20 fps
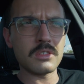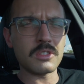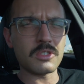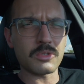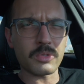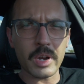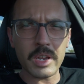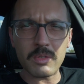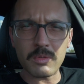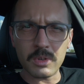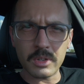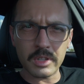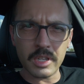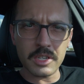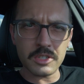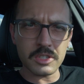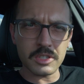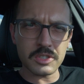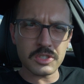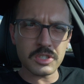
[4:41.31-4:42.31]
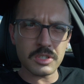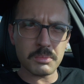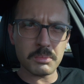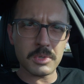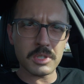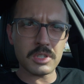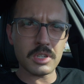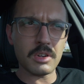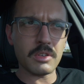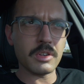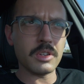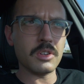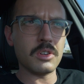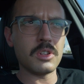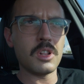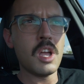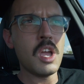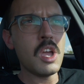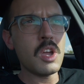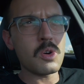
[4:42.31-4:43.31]
great relationship
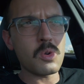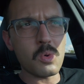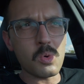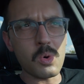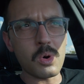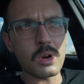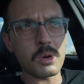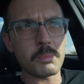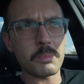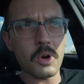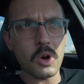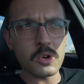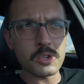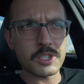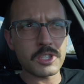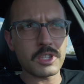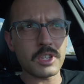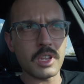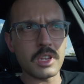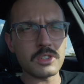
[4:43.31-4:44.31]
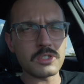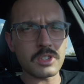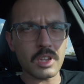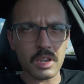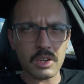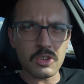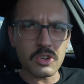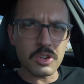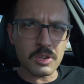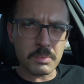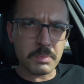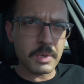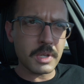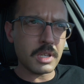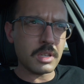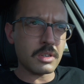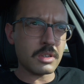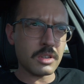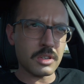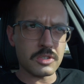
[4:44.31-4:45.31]
material, or post things that could
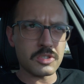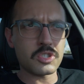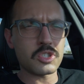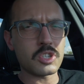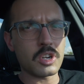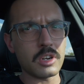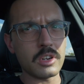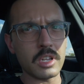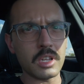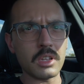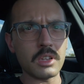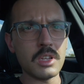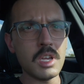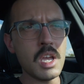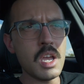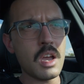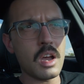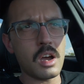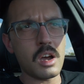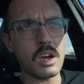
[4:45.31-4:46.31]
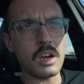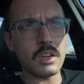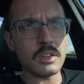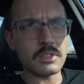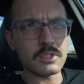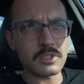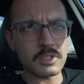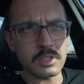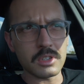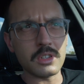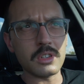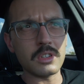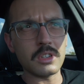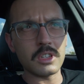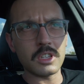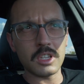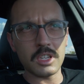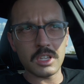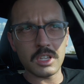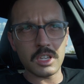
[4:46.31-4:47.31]
be concerning to
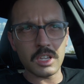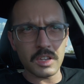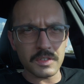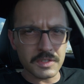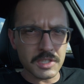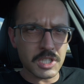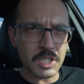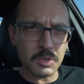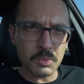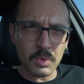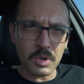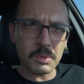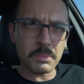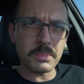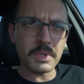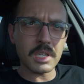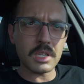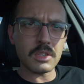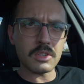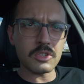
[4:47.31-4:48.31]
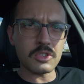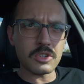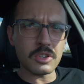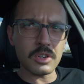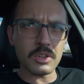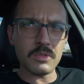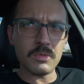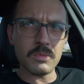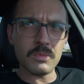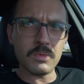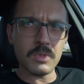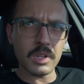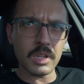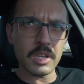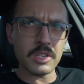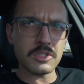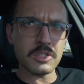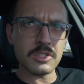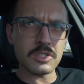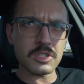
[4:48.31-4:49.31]
if she would be good
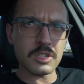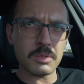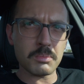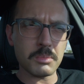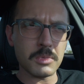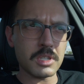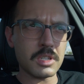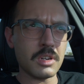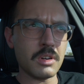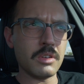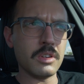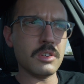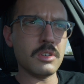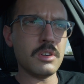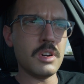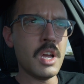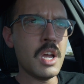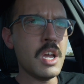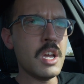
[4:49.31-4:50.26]
relationship material.